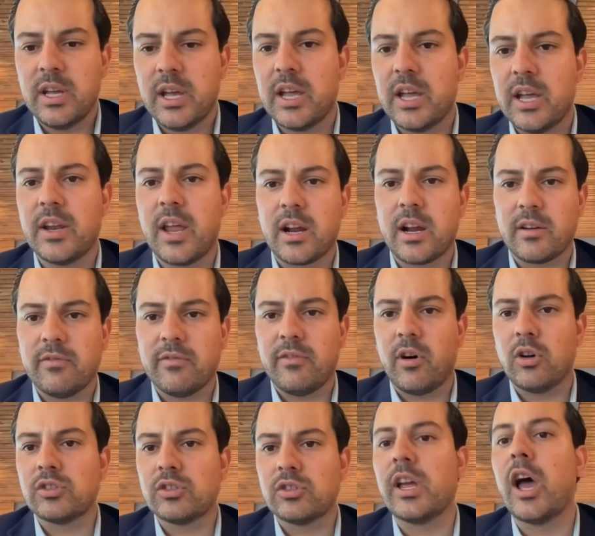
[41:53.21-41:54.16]
and Niagara
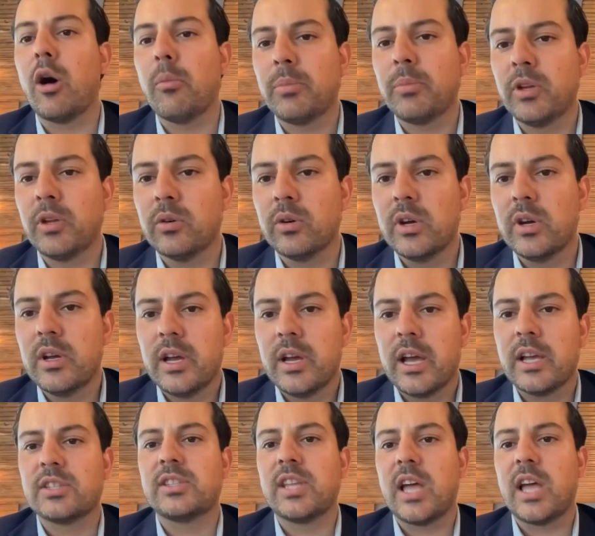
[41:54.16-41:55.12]
Falls to help you
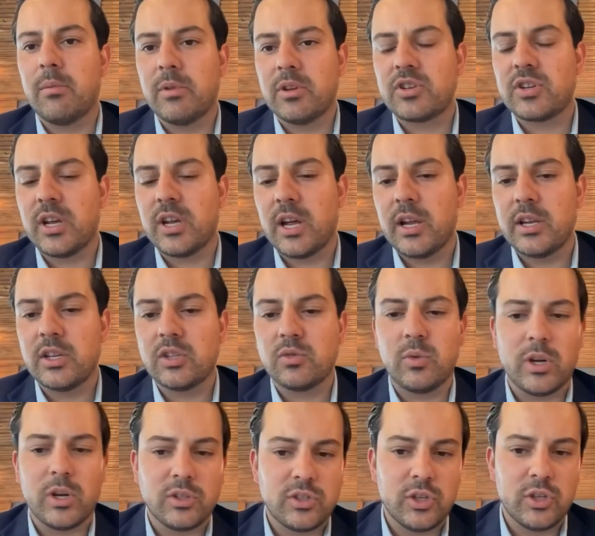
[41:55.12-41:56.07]
establish that as
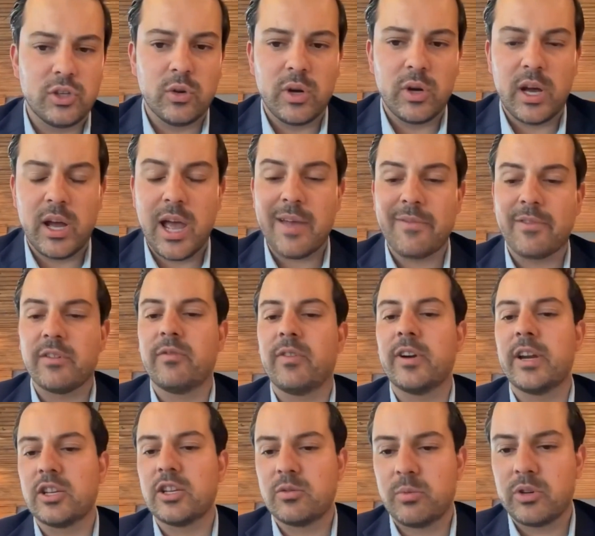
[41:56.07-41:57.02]
well too. Have your
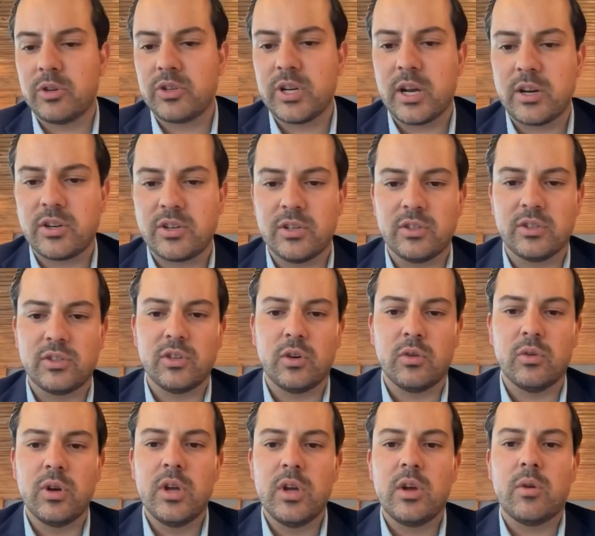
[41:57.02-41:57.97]
financial projections.
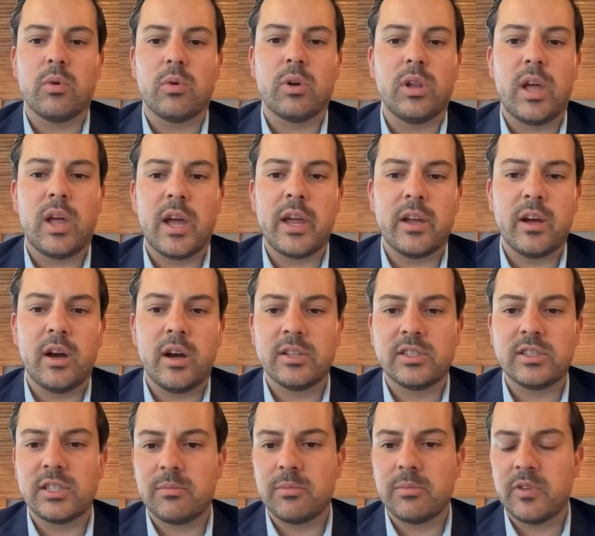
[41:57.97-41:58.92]
So relying on
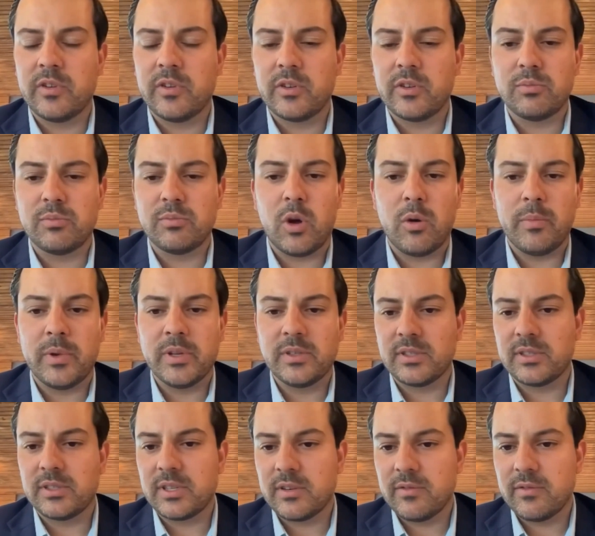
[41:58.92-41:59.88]
some of your small
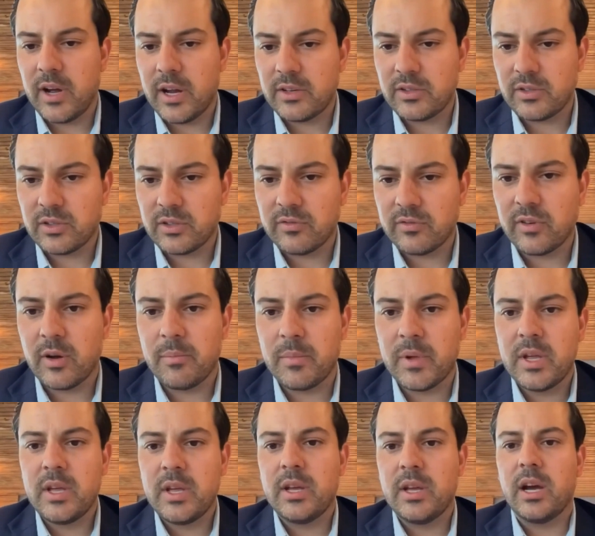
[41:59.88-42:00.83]
business advisors from
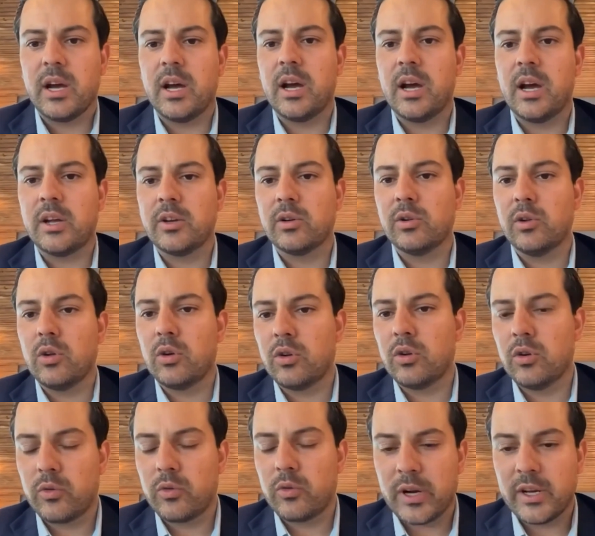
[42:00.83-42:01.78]
your
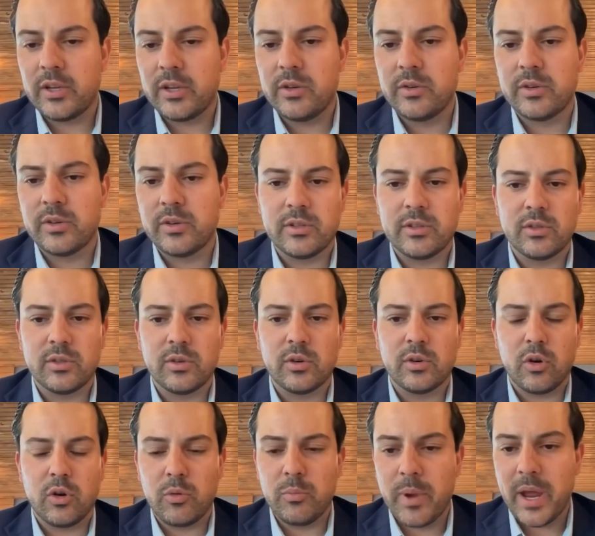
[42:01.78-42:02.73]
local credit unions
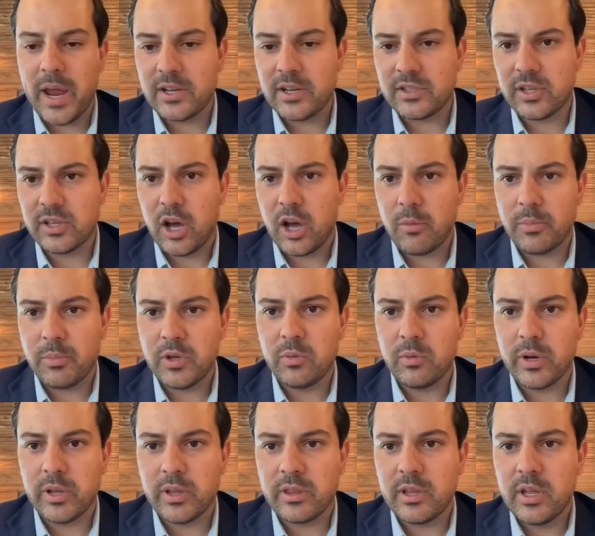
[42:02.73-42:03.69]
or banks to help you
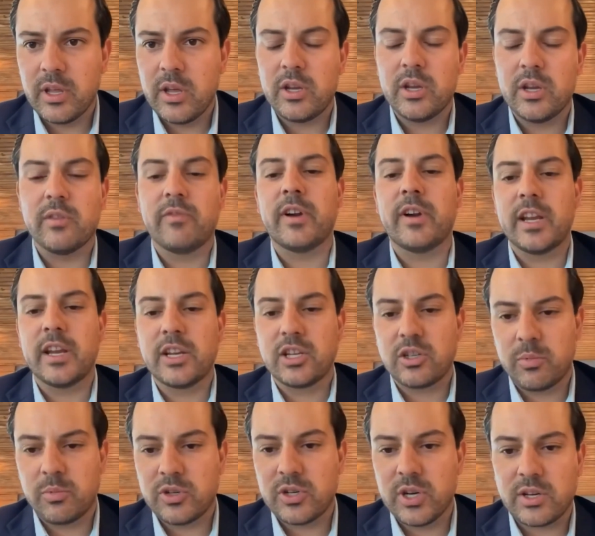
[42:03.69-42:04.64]
with your financial
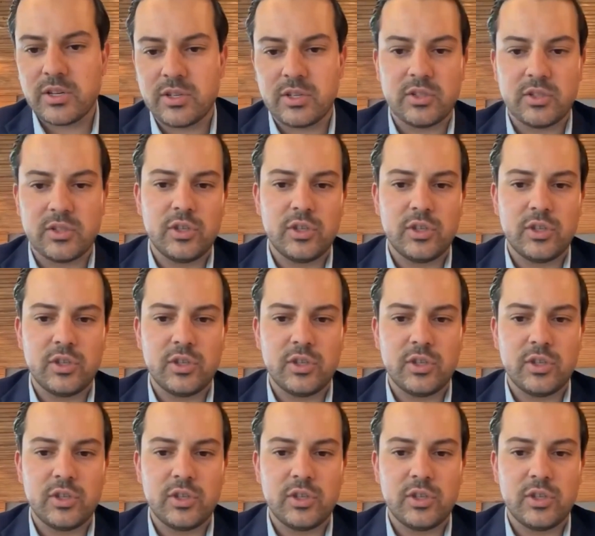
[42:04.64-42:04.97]
projections